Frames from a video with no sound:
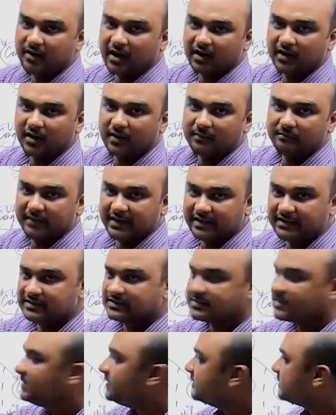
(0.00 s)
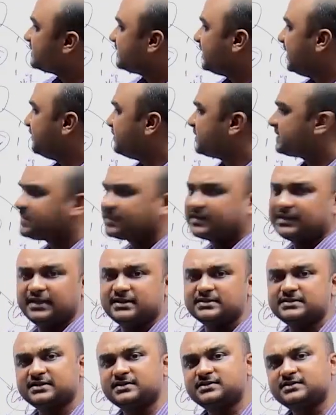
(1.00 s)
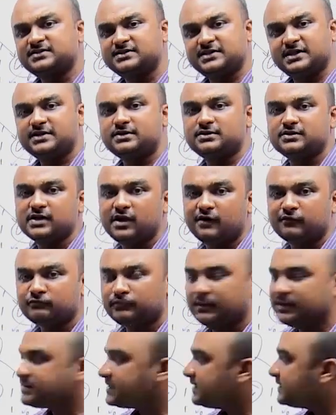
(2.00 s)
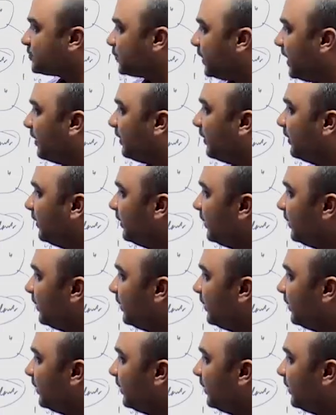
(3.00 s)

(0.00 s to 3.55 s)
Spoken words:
parliament. Same is the case in state government as well.